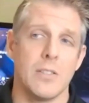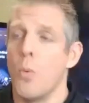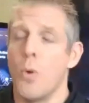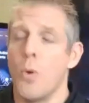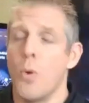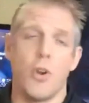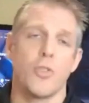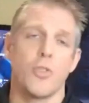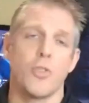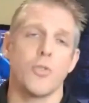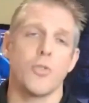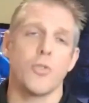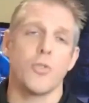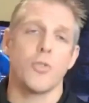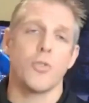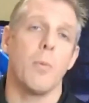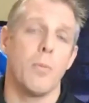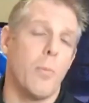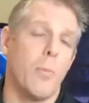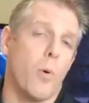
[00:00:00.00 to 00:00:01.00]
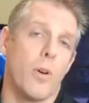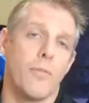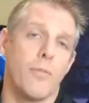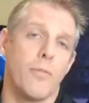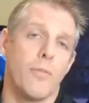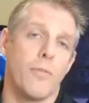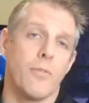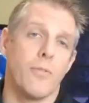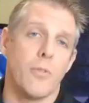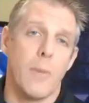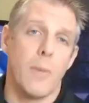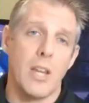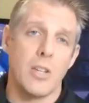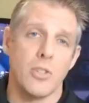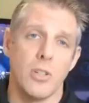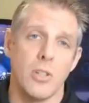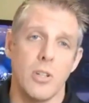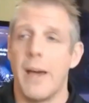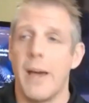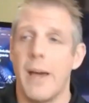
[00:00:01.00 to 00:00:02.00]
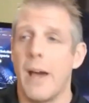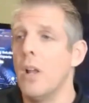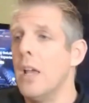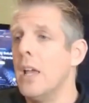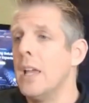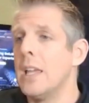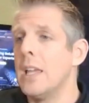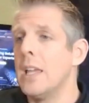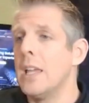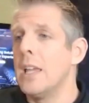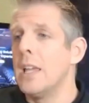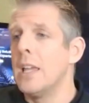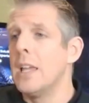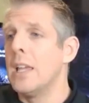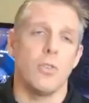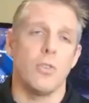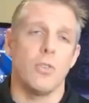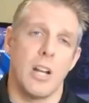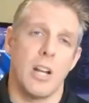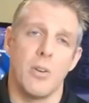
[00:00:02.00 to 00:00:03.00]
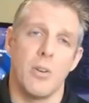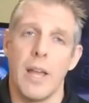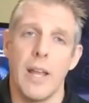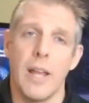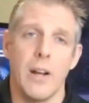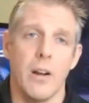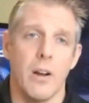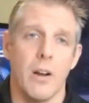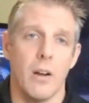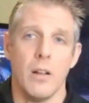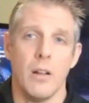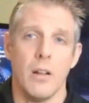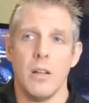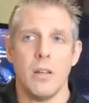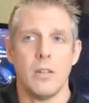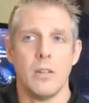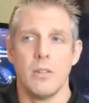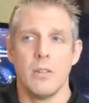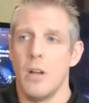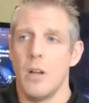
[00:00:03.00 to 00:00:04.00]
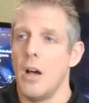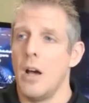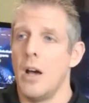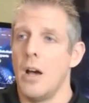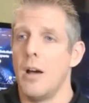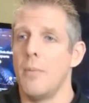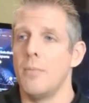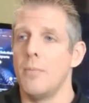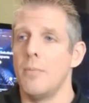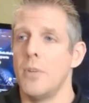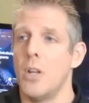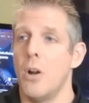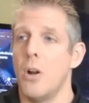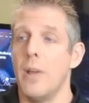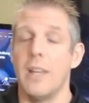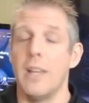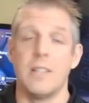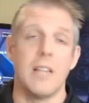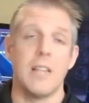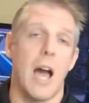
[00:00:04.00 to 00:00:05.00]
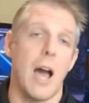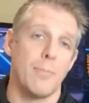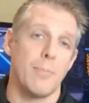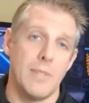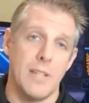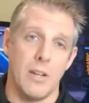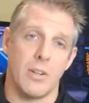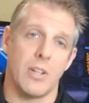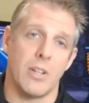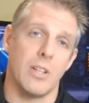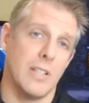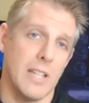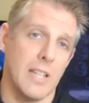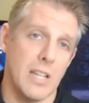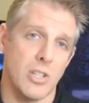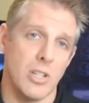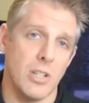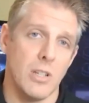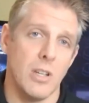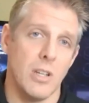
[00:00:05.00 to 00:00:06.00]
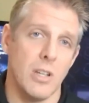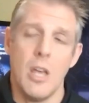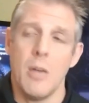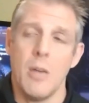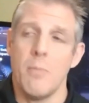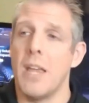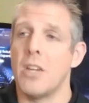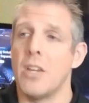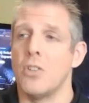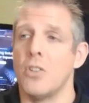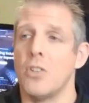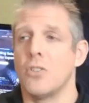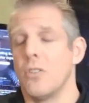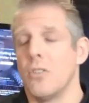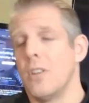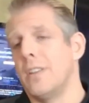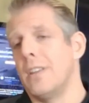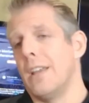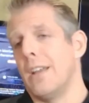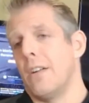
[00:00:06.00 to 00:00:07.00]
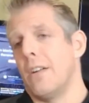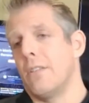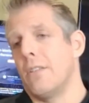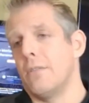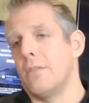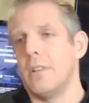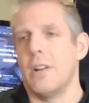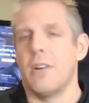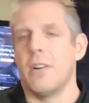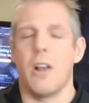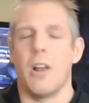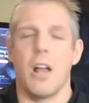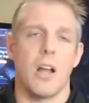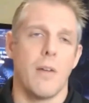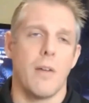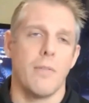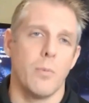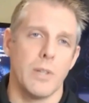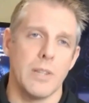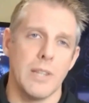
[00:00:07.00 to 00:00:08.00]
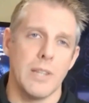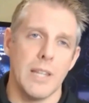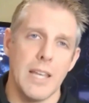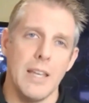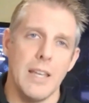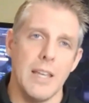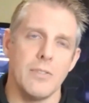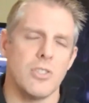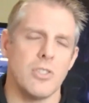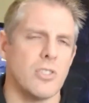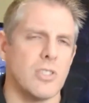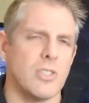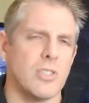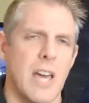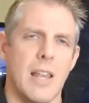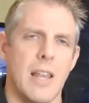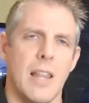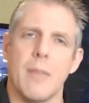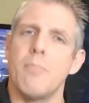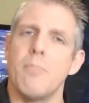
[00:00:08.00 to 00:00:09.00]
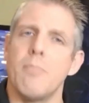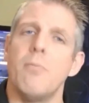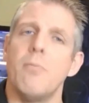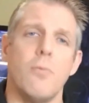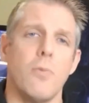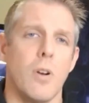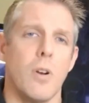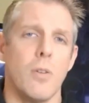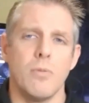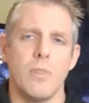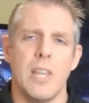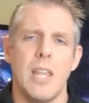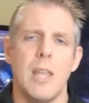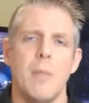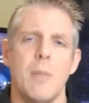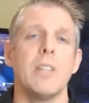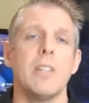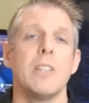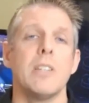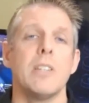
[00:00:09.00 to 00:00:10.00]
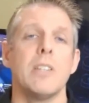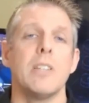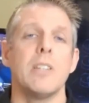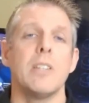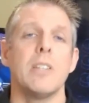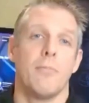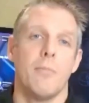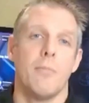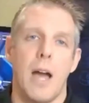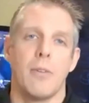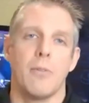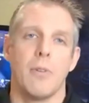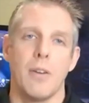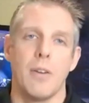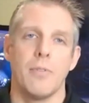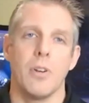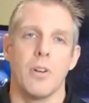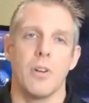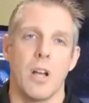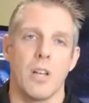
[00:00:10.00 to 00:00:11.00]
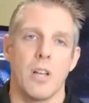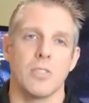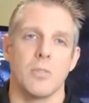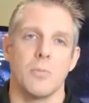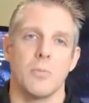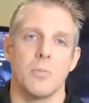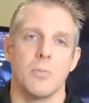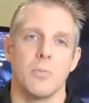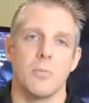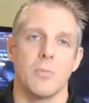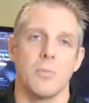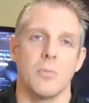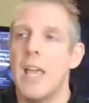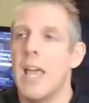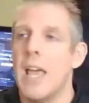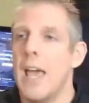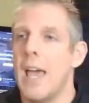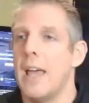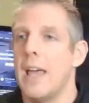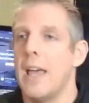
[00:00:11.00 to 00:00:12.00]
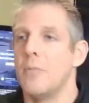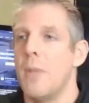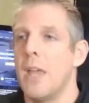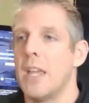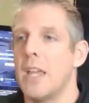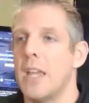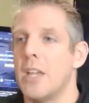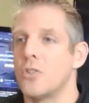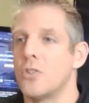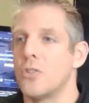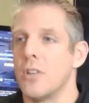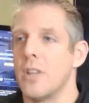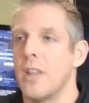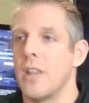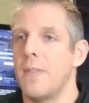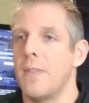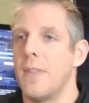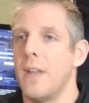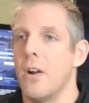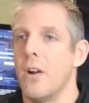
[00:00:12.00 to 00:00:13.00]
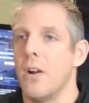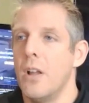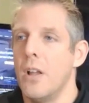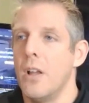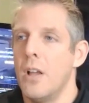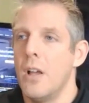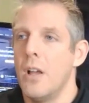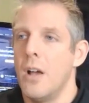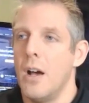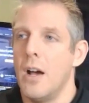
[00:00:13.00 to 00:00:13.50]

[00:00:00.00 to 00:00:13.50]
We're nurturing them with more information about keeping your generator in top tier condition, making sure that they're not covered with leaves, and just kind of like we're keeping top of mind, right, for your customers, and making sure that they're